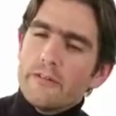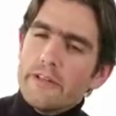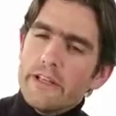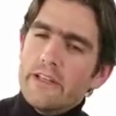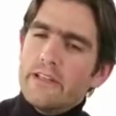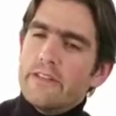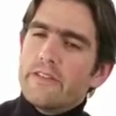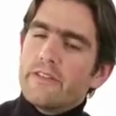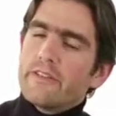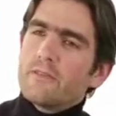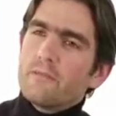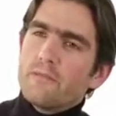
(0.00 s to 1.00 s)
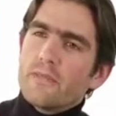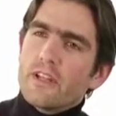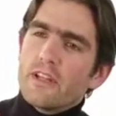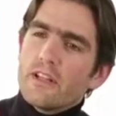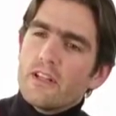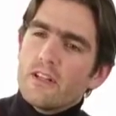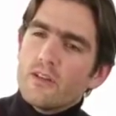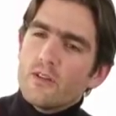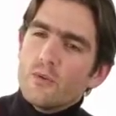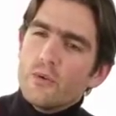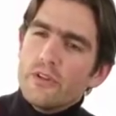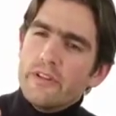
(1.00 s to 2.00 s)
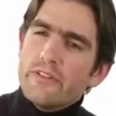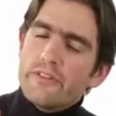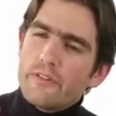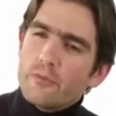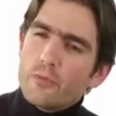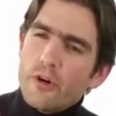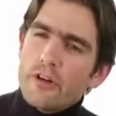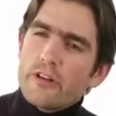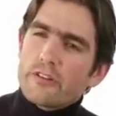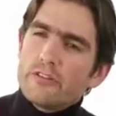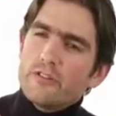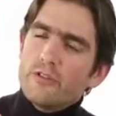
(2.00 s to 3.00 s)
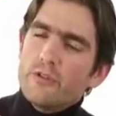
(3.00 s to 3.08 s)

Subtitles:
of is with this product,